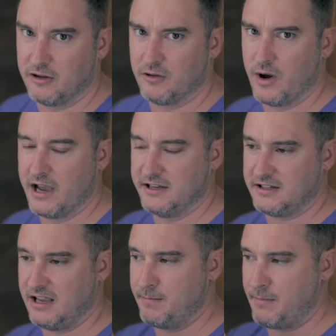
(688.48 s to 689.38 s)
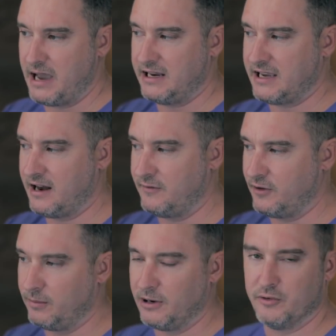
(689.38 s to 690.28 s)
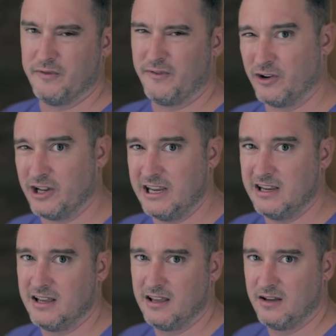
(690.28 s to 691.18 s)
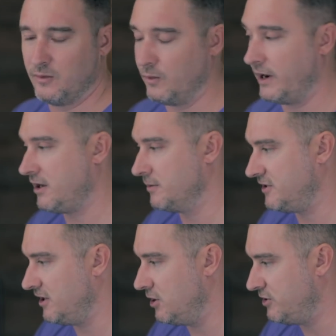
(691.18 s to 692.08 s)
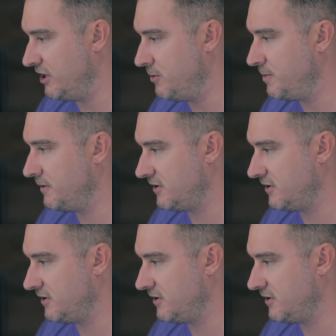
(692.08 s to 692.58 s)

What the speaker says: thing, otherwise it might kind of upload funny when it comes to YouTube.